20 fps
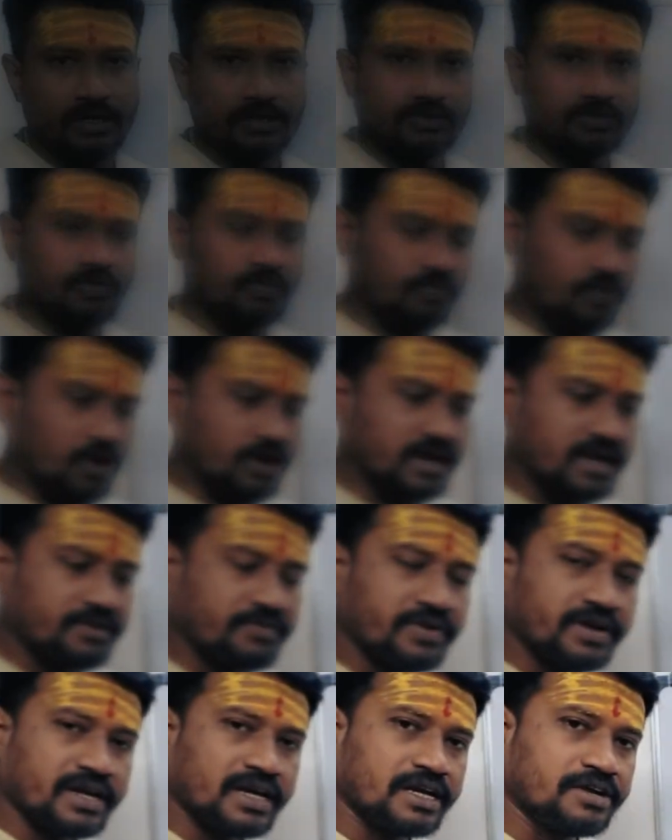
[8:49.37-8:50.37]
So
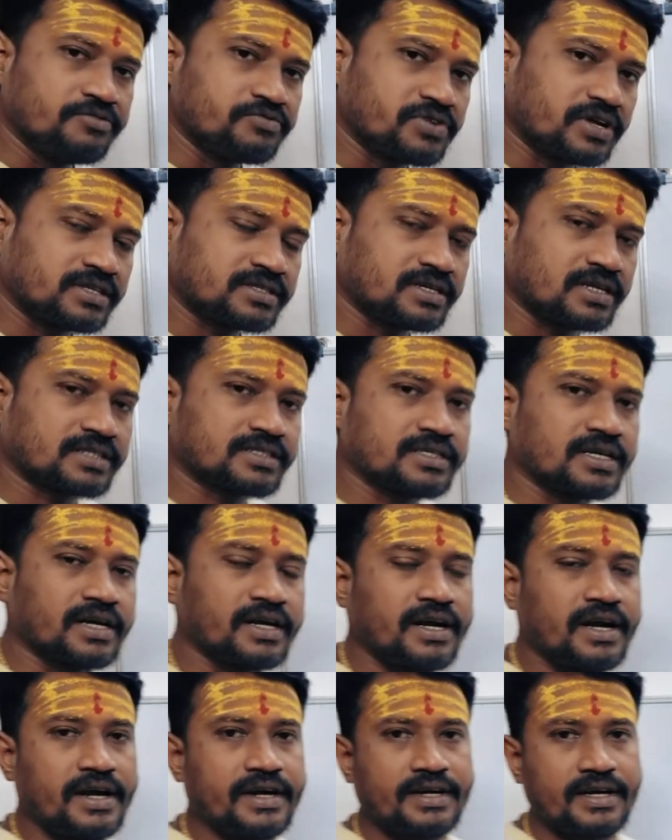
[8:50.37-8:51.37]
whatever infrastructure
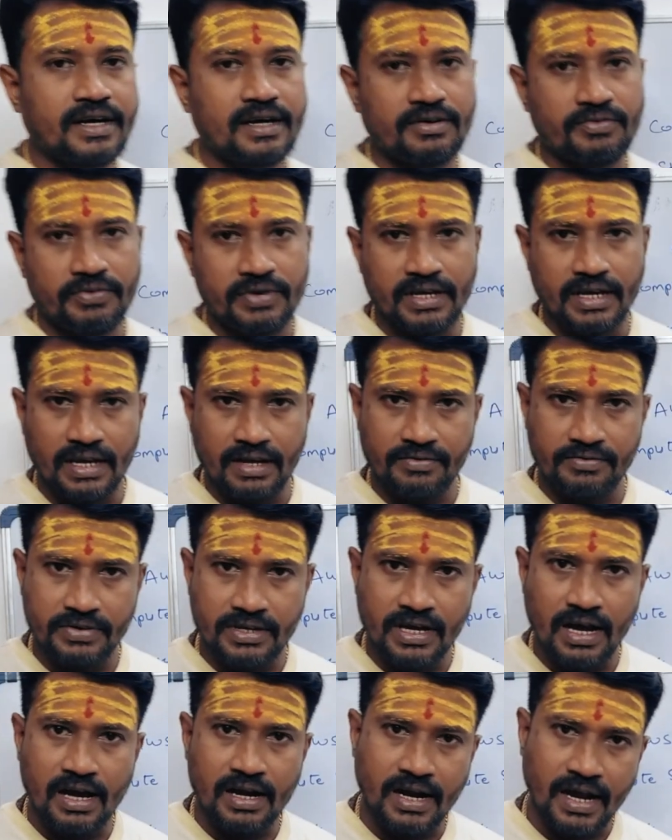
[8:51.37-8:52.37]
related we
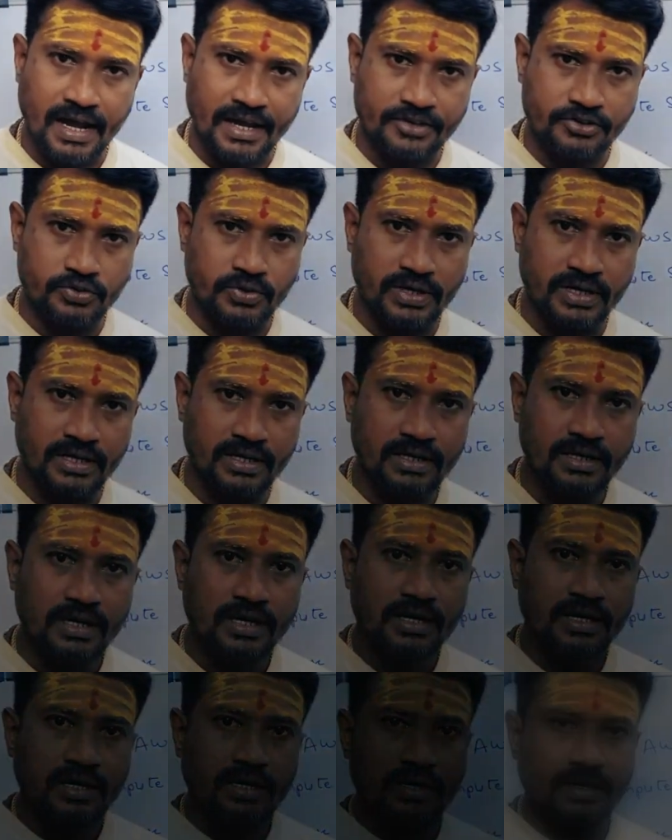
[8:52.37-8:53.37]
are actually
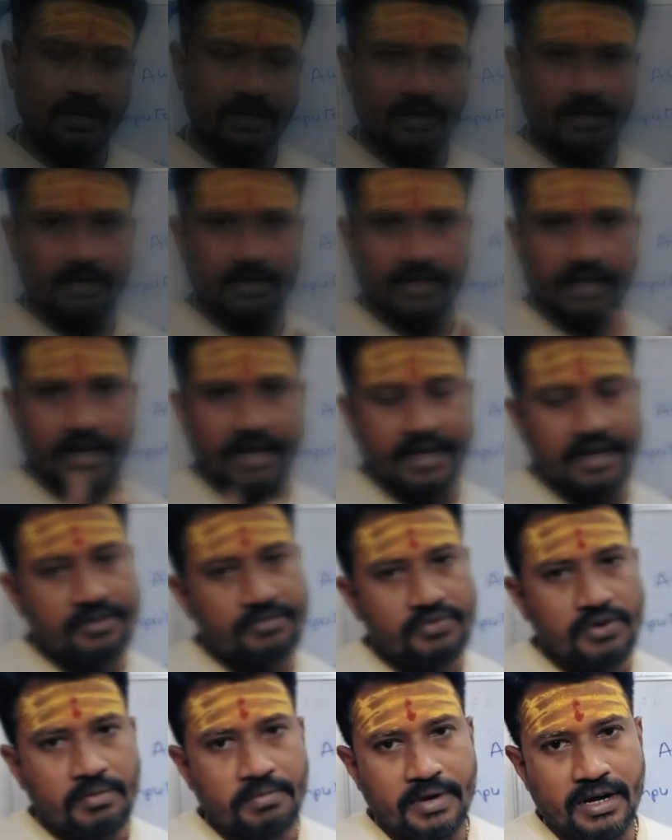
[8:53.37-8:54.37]
getting
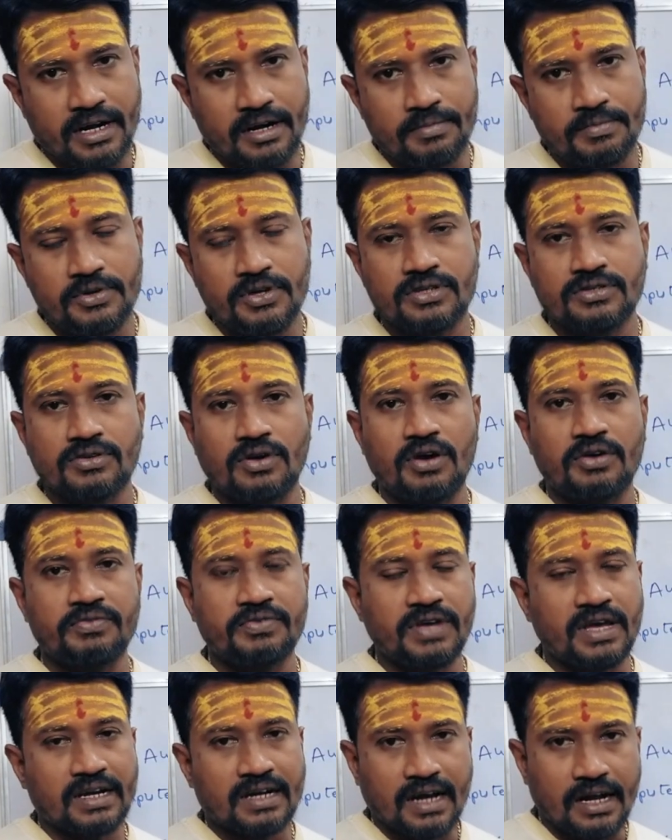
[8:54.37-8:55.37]
from AWS or
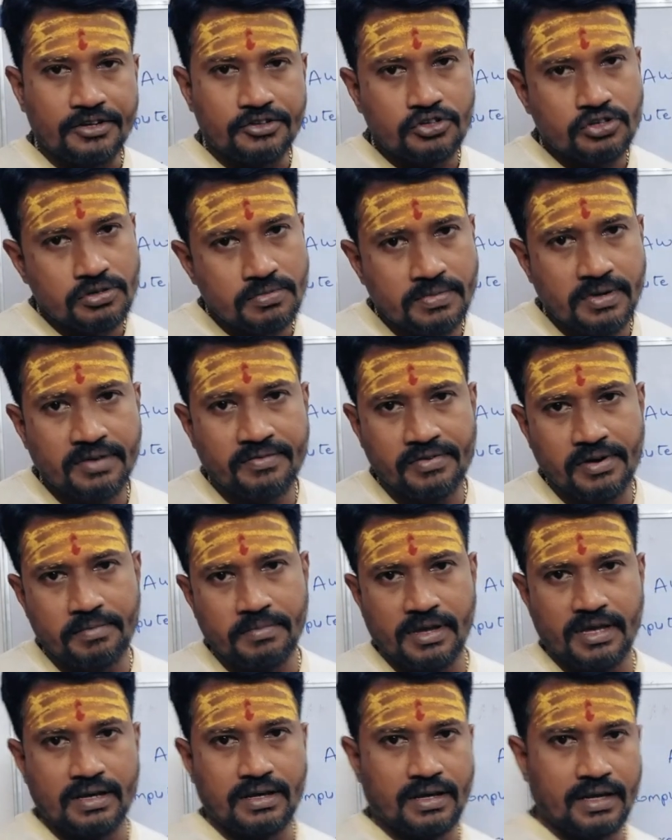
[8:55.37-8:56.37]
we are consuming from
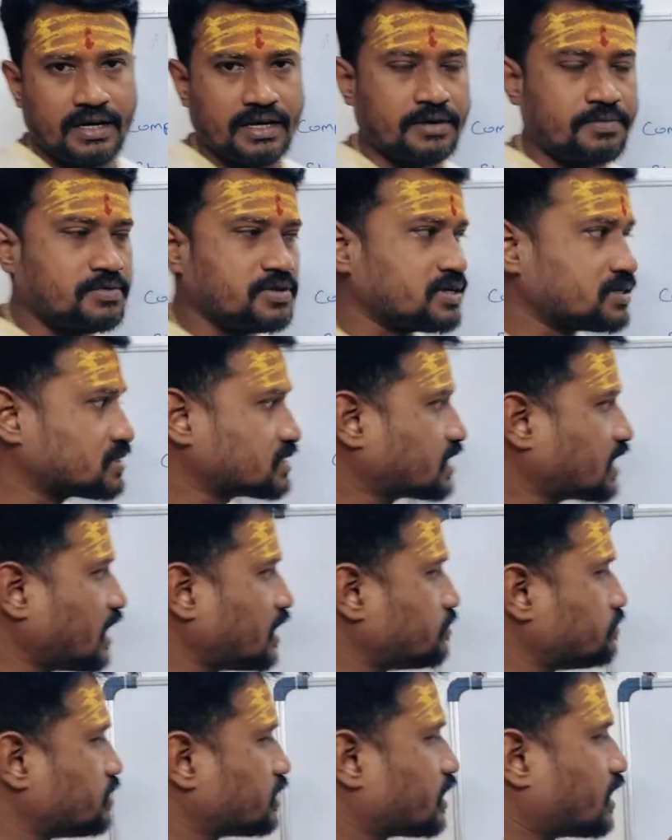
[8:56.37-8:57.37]
AWS
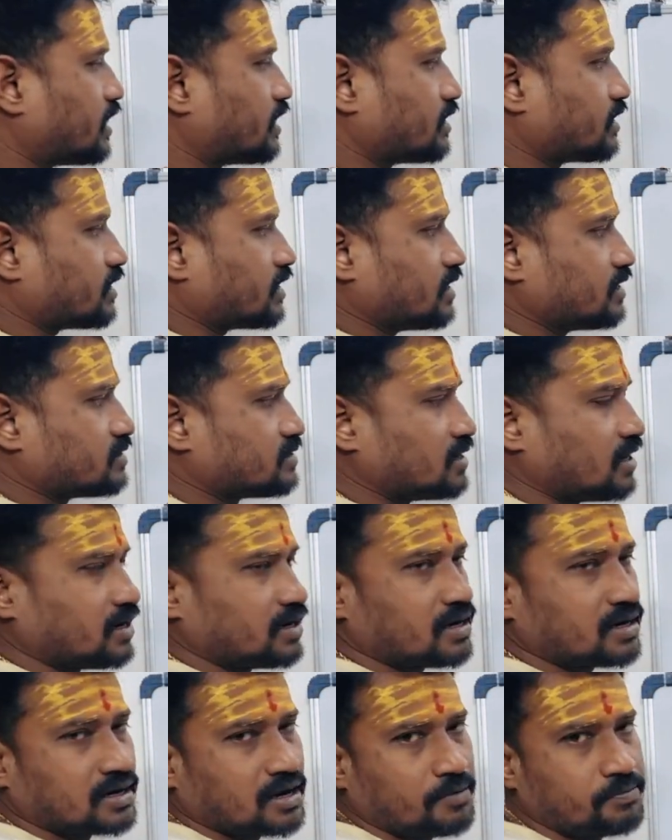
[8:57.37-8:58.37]
can be categorized
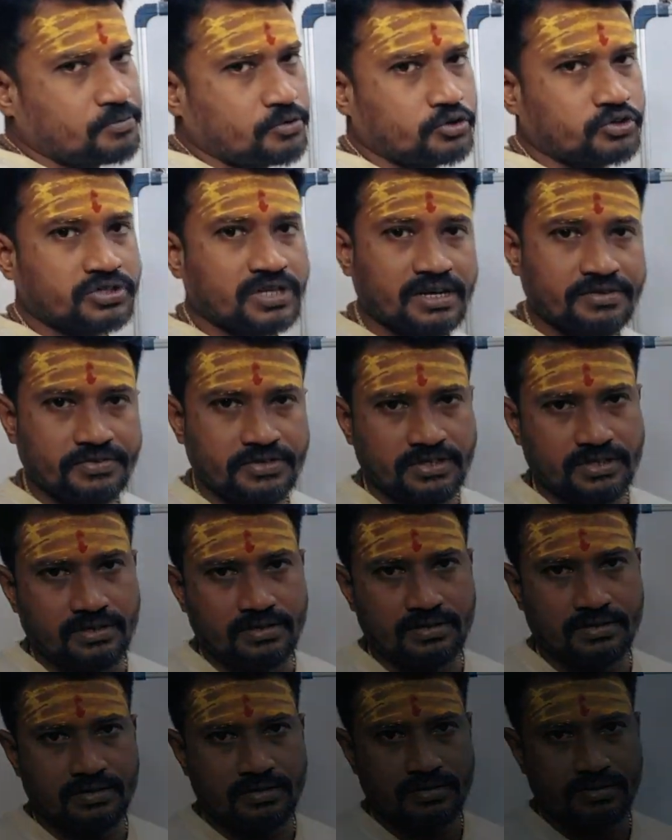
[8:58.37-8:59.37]
under compute
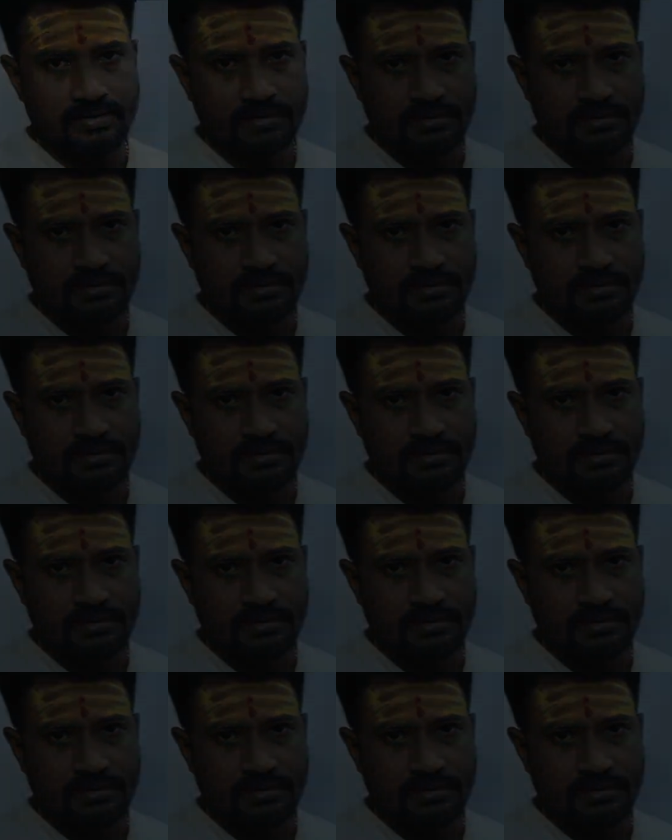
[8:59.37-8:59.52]
services.